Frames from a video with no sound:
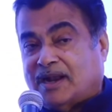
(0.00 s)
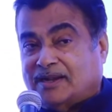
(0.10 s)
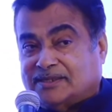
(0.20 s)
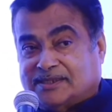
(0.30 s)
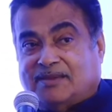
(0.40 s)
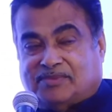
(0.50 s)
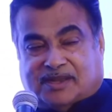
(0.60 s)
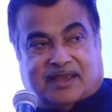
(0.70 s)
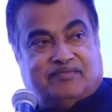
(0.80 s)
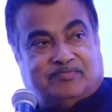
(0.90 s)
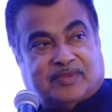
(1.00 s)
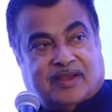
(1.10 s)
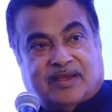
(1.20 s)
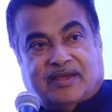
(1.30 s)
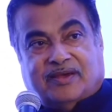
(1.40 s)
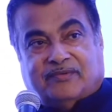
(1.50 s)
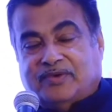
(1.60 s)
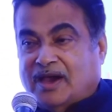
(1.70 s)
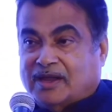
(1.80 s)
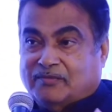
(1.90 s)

But at the same time, we